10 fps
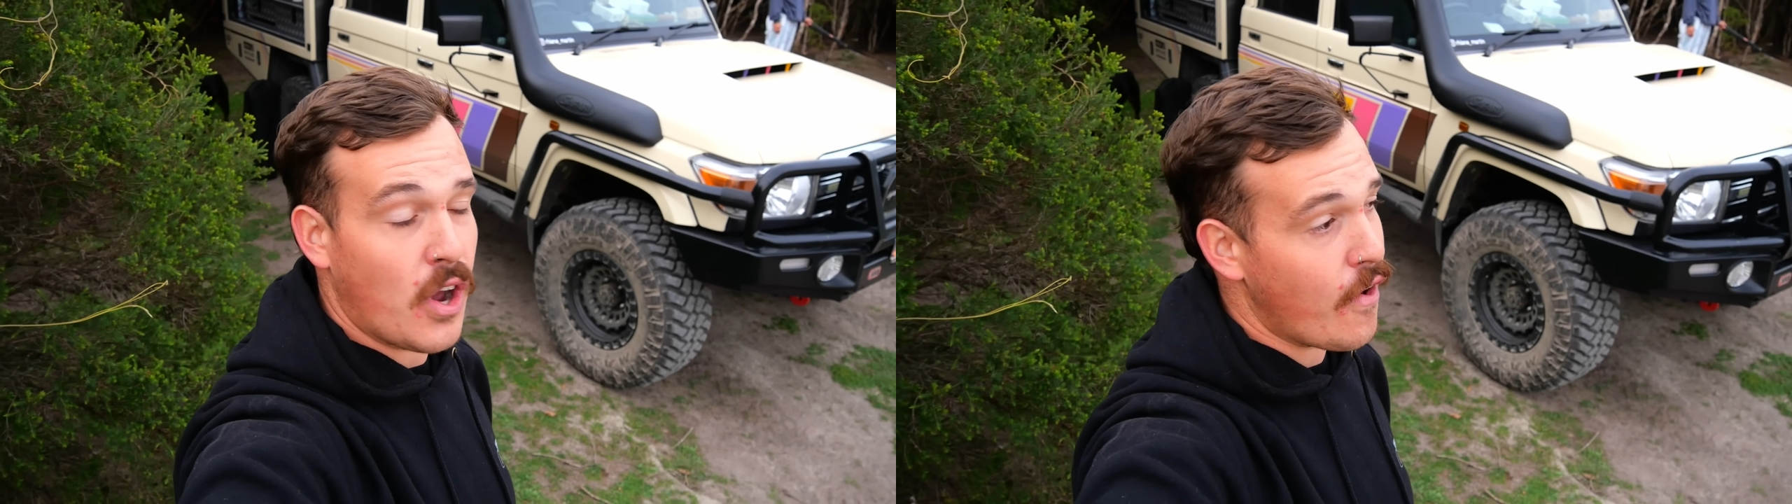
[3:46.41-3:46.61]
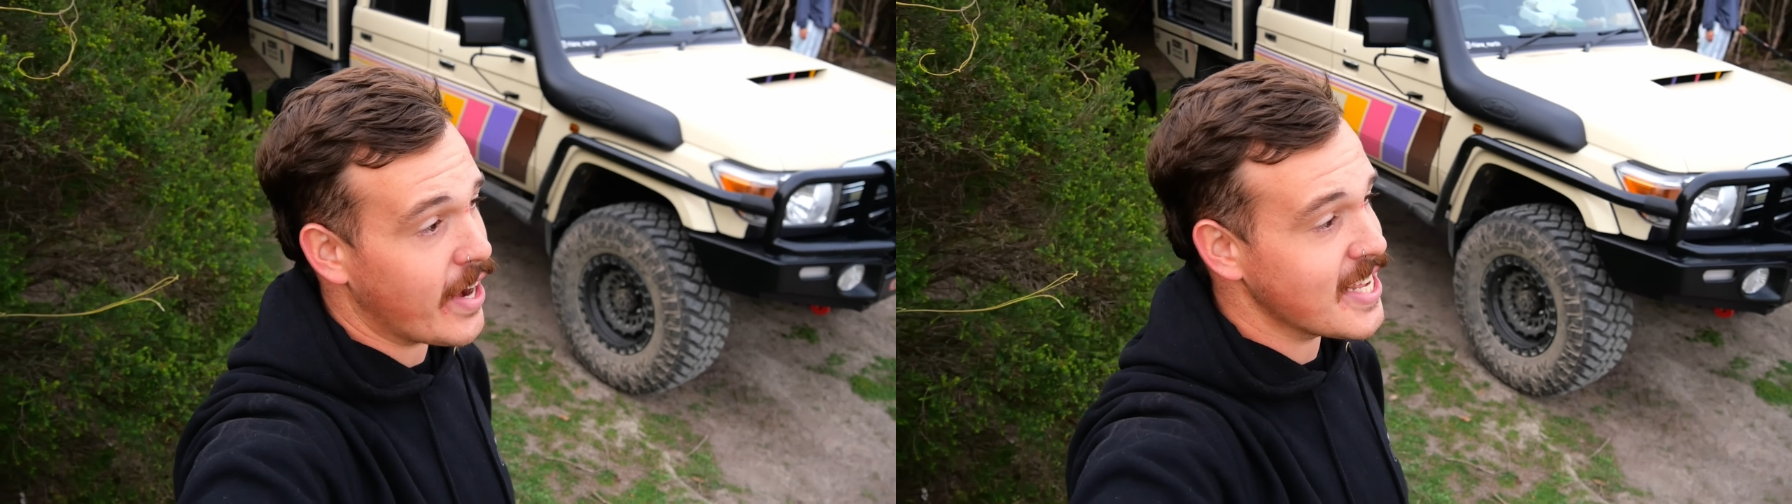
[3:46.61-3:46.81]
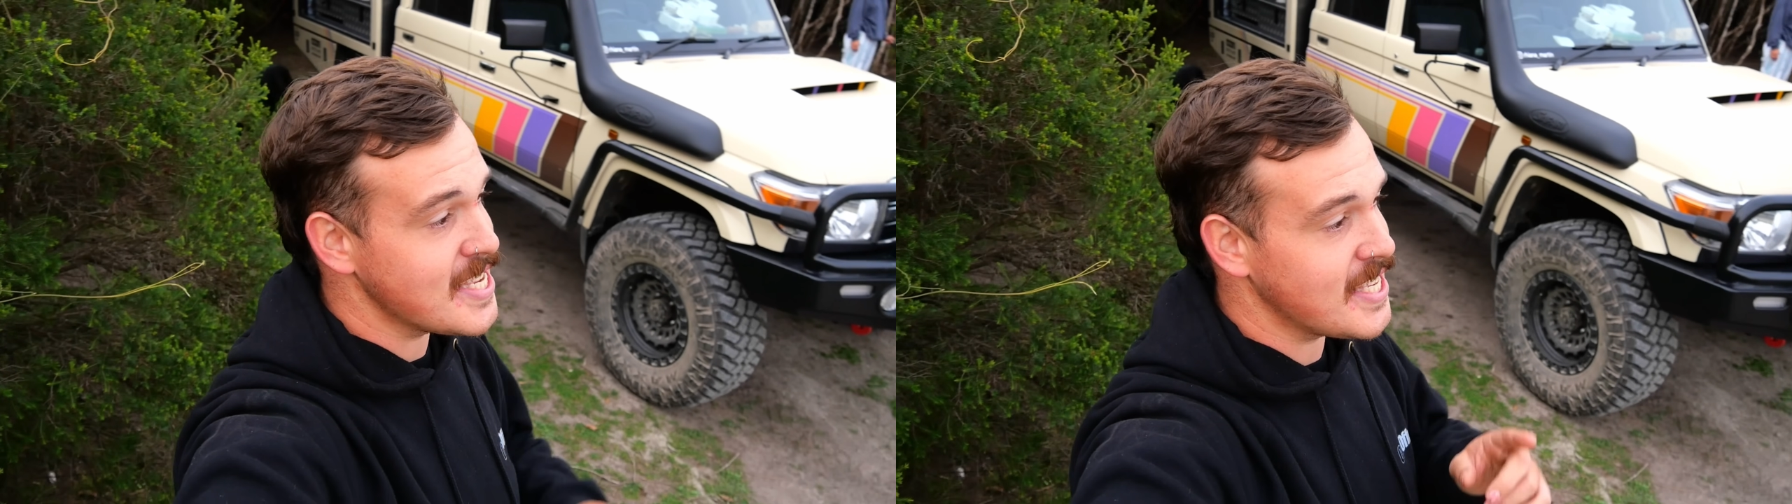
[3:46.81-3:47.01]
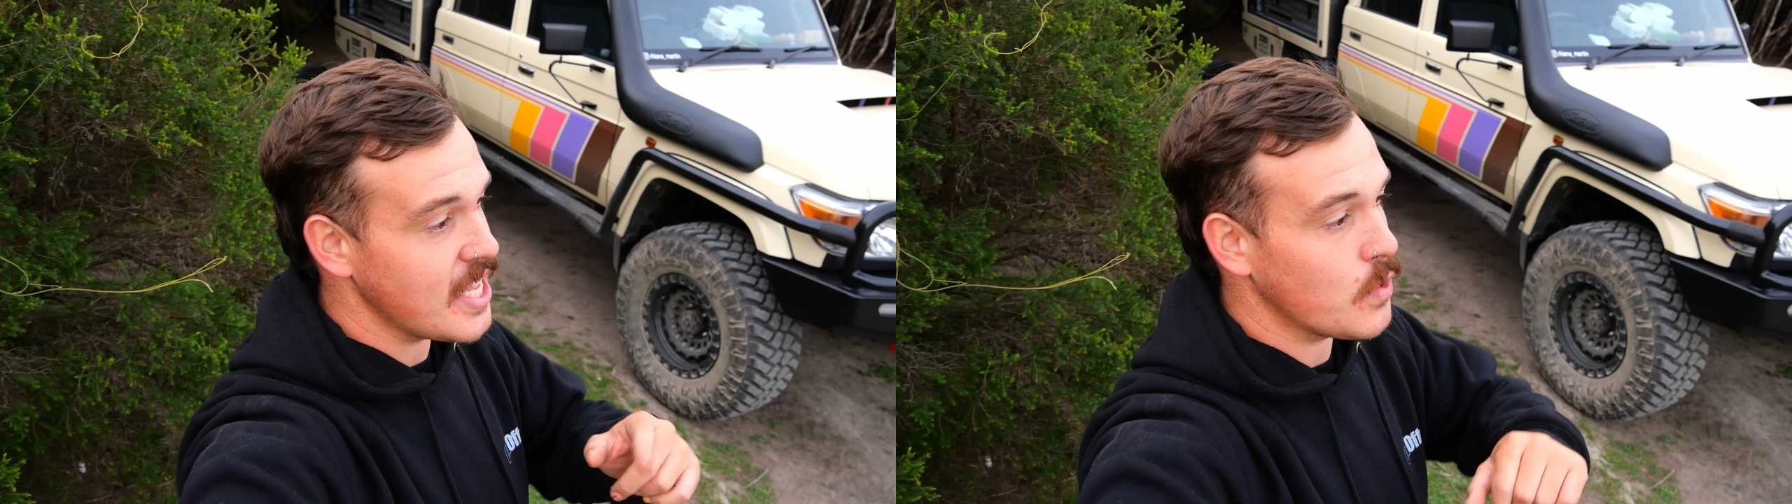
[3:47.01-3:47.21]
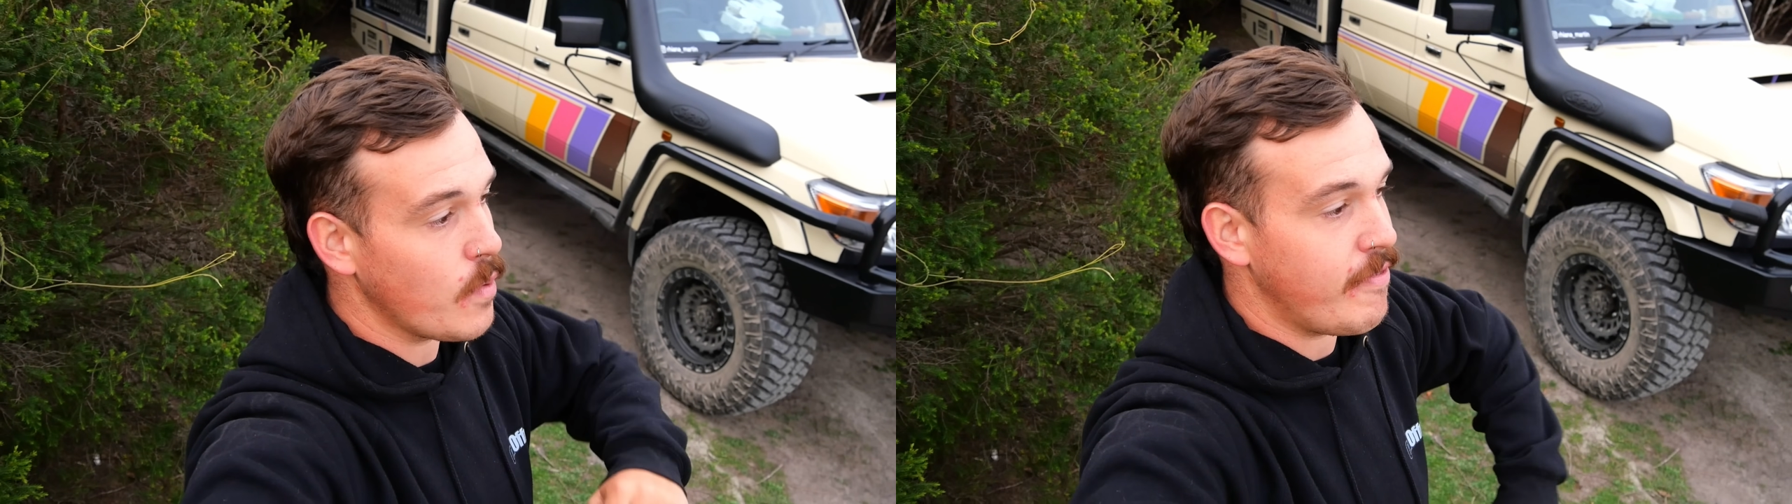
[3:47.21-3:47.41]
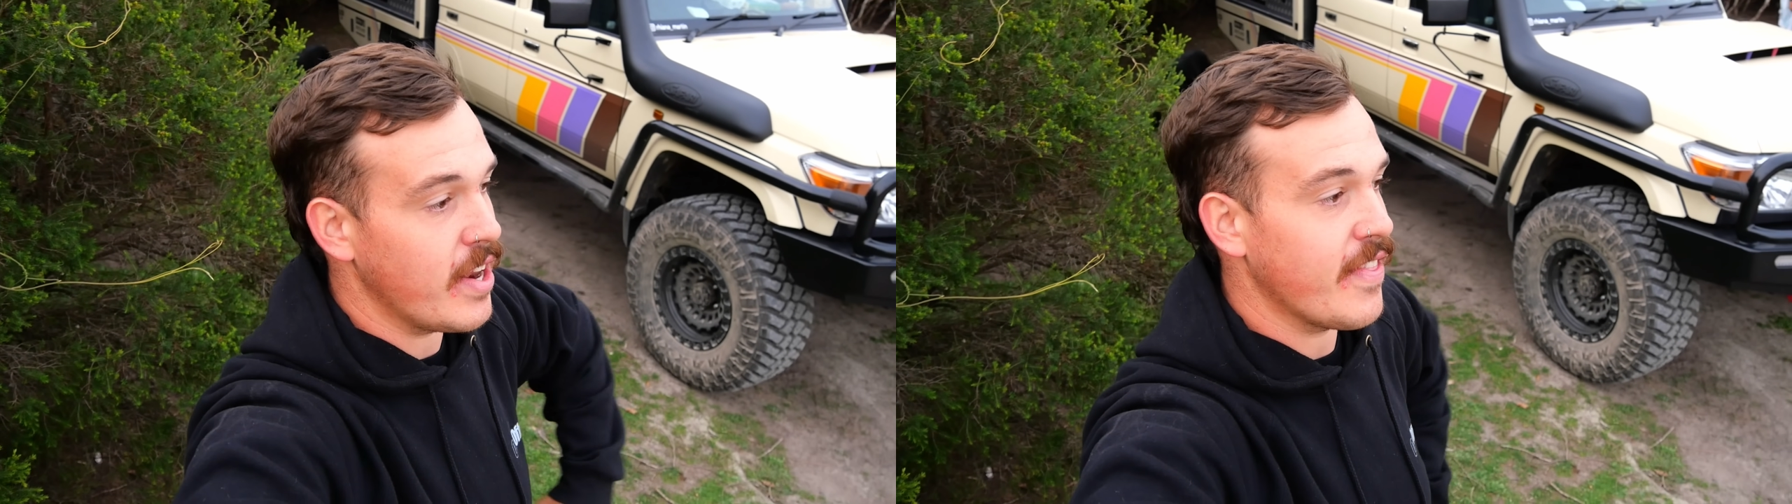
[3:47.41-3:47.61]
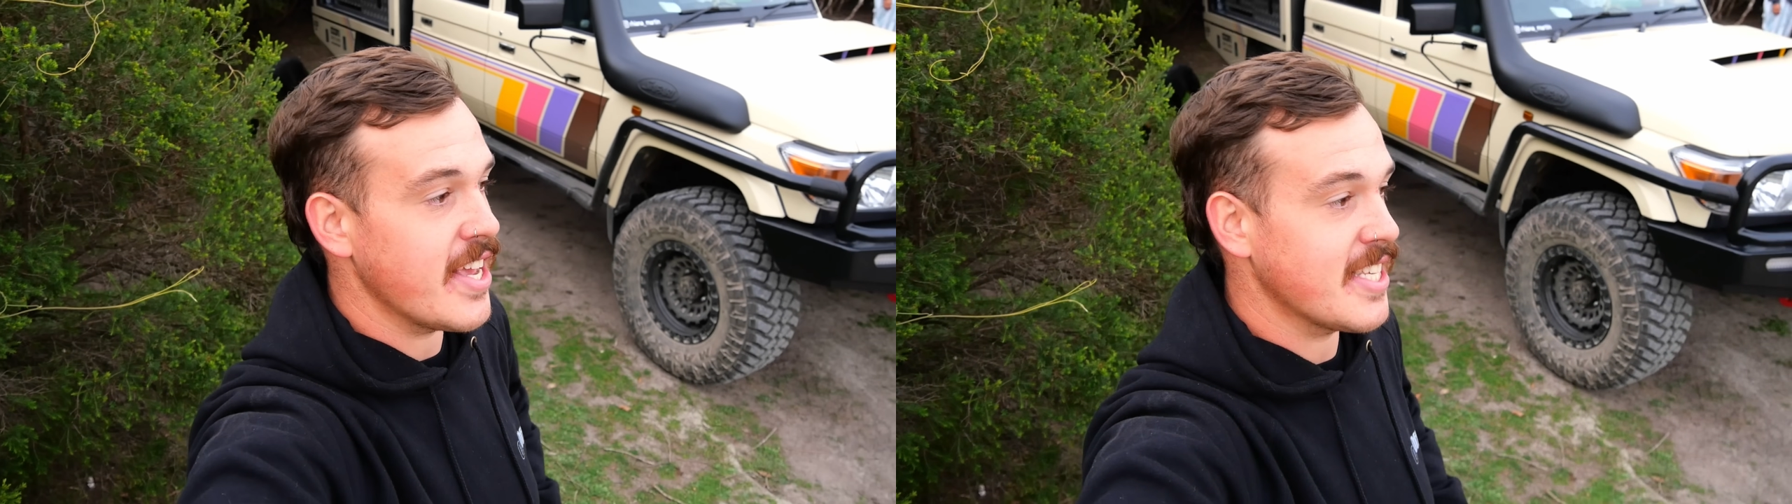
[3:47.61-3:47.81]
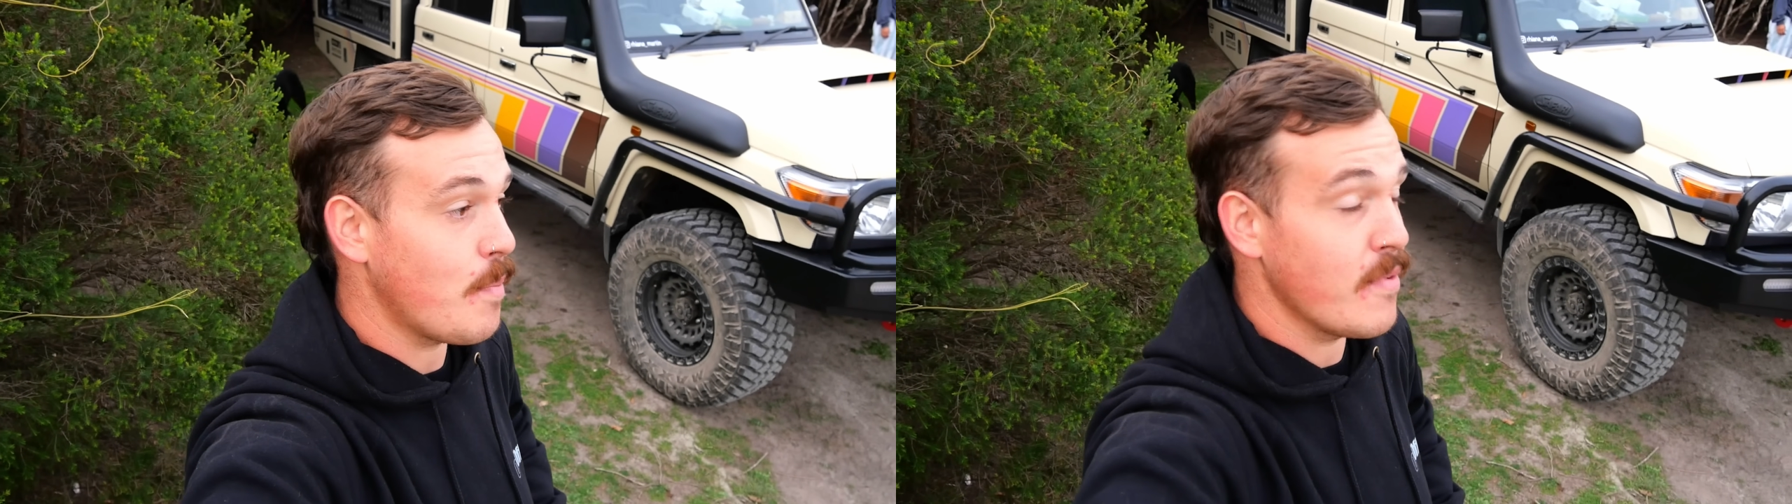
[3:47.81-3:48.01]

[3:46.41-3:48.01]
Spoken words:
I reckon since we fitted these up,